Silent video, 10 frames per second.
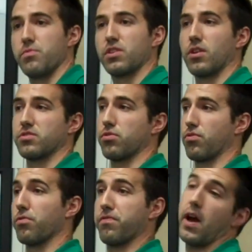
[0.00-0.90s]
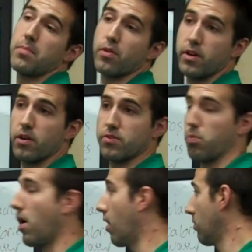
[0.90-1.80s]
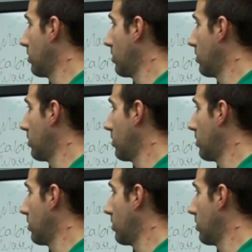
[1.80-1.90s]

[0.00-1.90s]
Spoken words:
We can also throw fiber here as well.